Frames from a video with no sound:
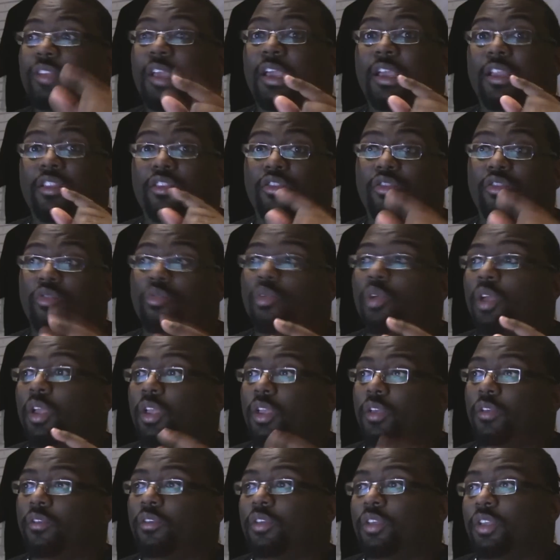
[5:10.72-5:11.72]
seconds
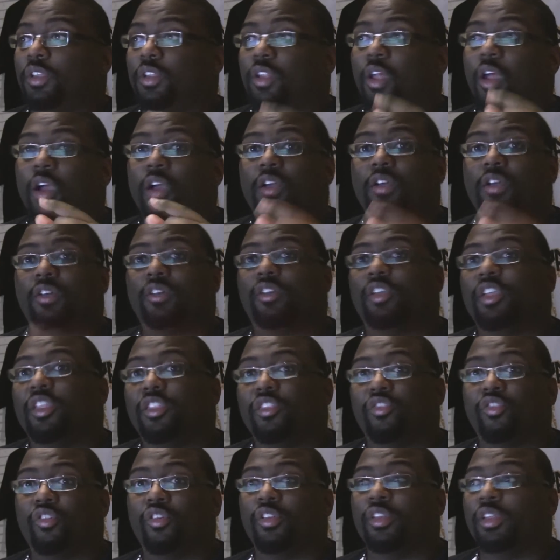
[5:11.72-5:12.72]
away. He knocked
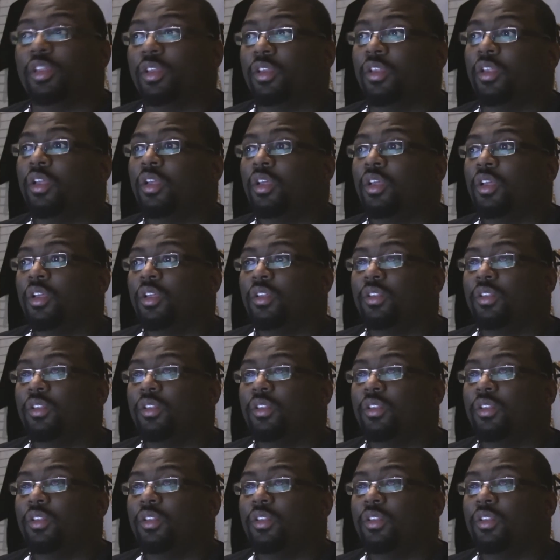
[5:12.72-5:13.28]
Keith Jardine